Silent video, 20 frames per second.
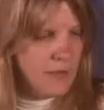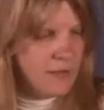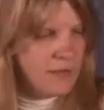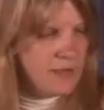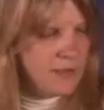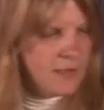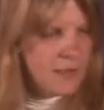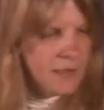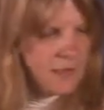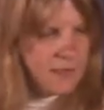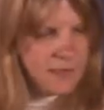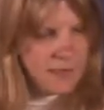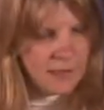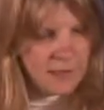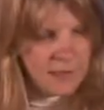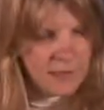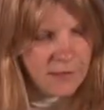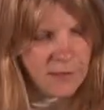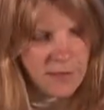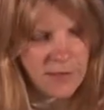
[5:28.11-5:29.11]
This isn't a
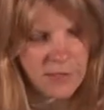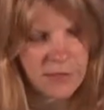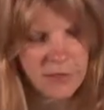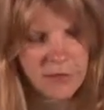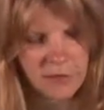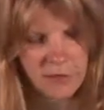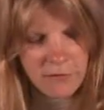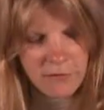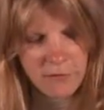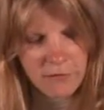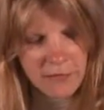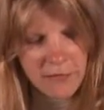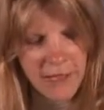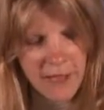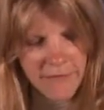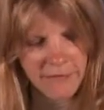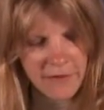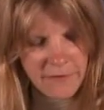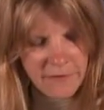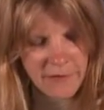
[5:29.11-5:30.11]
cooking show where we
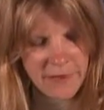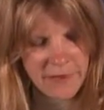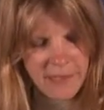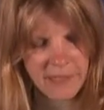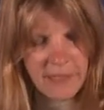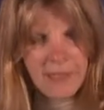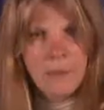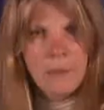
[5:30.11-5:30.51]
have everything